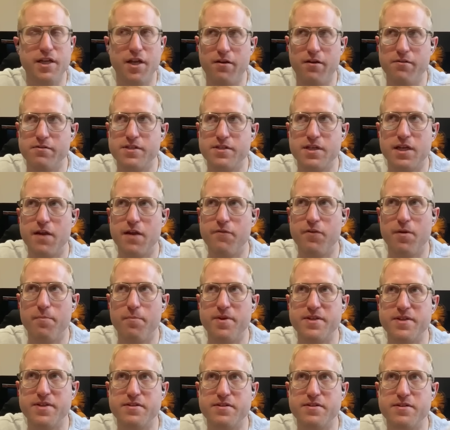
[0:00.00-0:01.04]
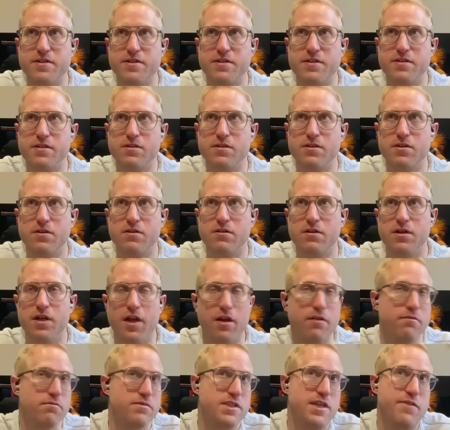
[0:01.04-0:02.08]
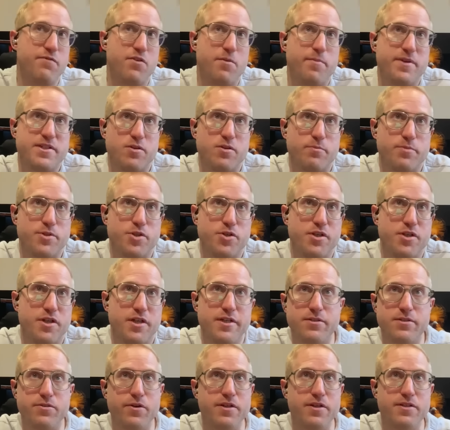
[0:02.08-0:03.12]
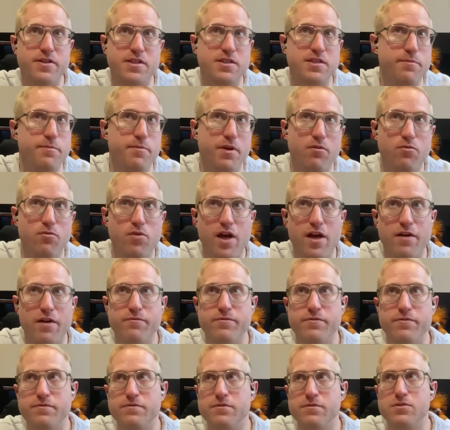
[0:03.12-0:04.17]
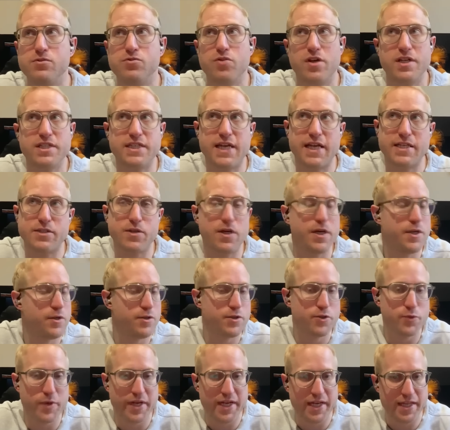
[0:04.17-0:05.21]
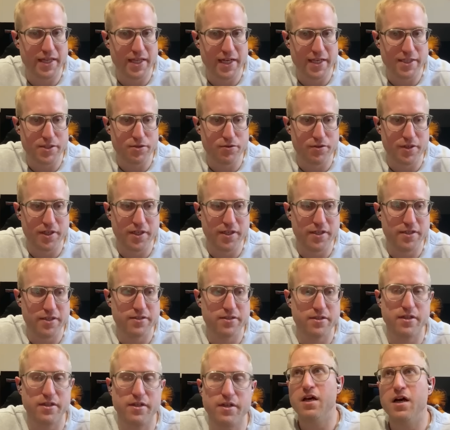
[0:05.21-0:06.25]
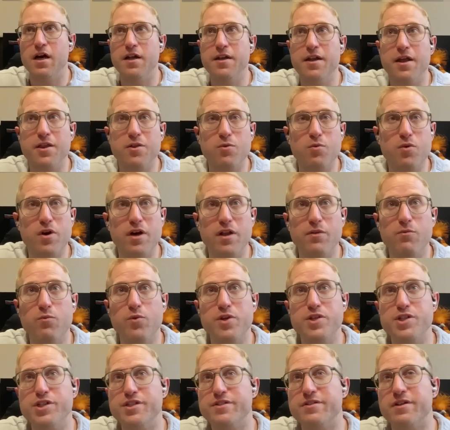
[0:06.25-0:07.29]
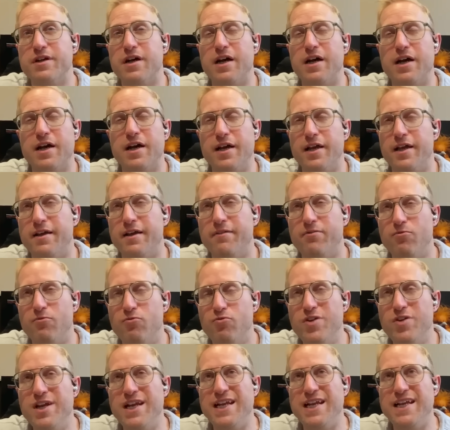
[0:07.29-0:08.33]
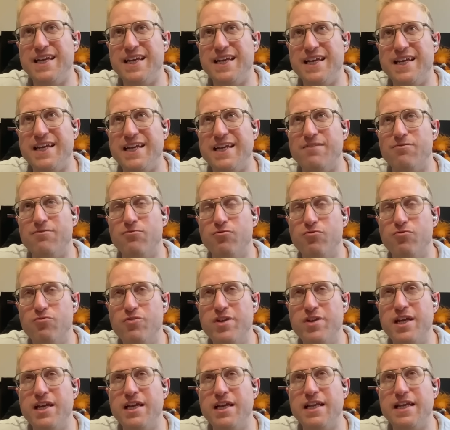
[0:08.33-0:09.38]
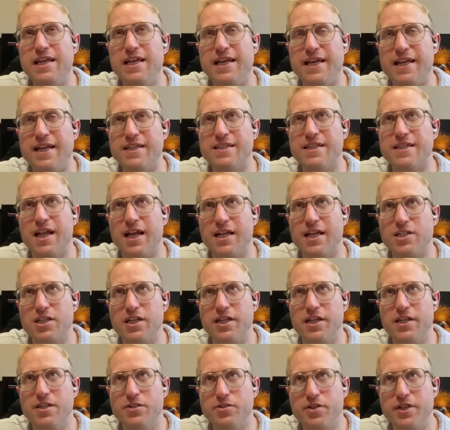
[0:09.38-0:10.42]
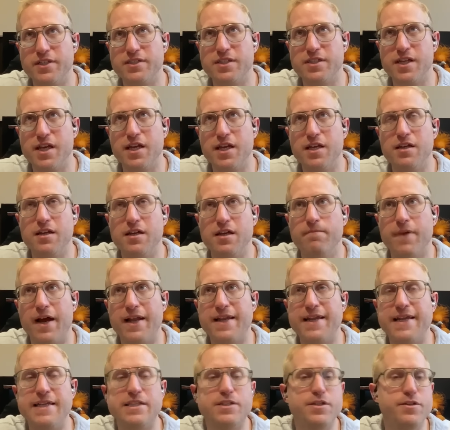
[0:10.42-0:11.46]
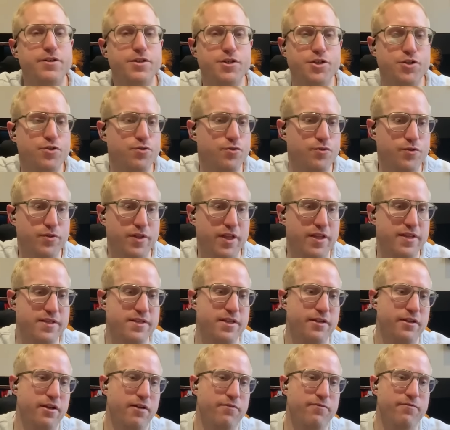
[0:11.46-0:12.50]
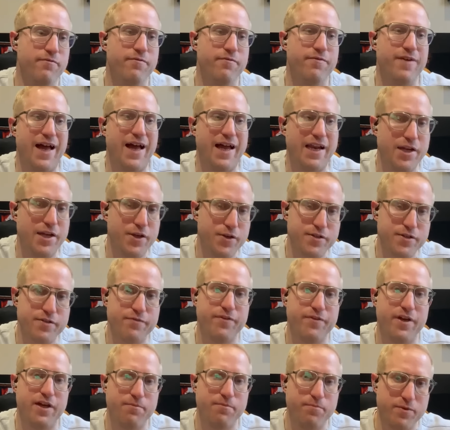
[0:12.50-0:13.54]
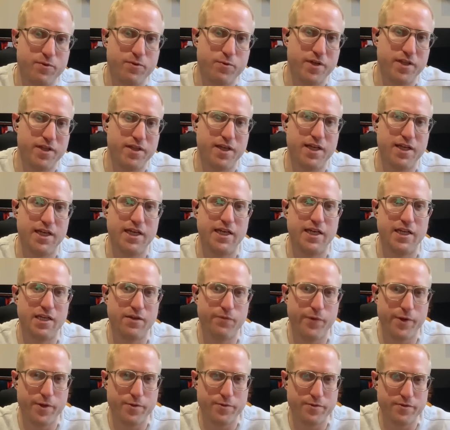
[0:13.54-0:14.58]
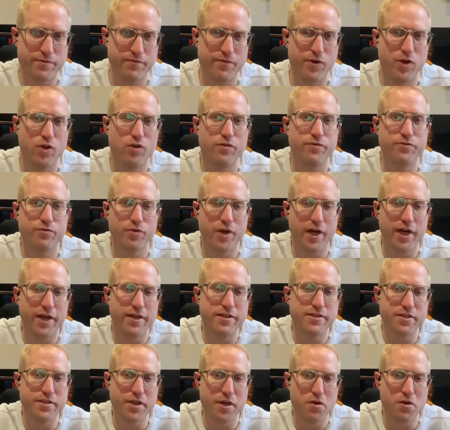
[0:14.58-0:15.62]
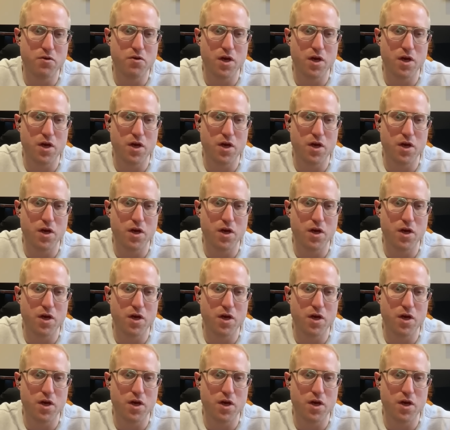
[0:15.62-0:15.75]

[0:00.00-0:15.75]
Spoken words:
significant business opportunities, doing 60 mil rev, try to get to 120 in the next 2 years. Another one, which is really, really intellectually interesting. I need to ensure that there's enough values fit between the key individuals involved, right? So